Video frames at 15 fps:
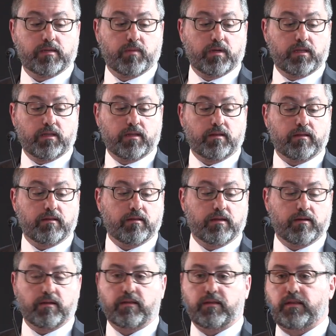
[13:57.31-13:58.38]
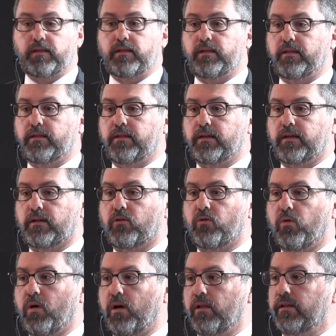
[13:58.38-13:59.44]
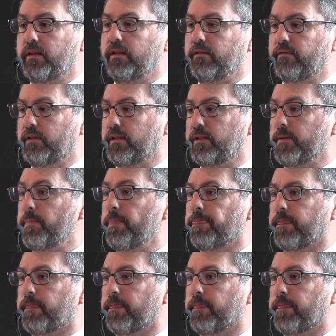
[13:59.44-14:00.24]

I mean, the quality of the